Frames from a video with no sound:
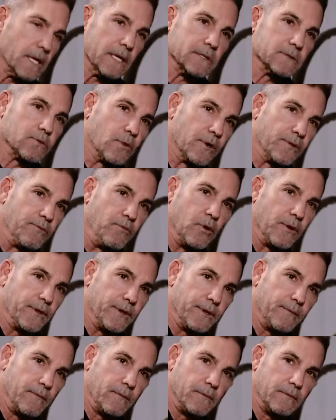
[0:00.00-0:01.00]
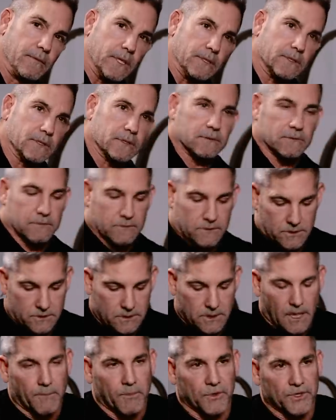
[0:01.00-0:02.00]
that's worth more than a
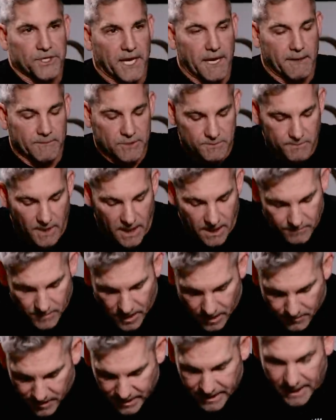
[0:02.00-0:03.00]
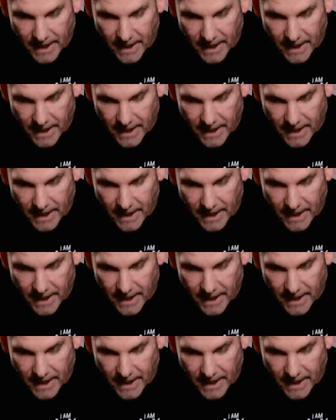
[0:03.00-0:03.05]
couple yeah. times my, my, mm-hmm. my,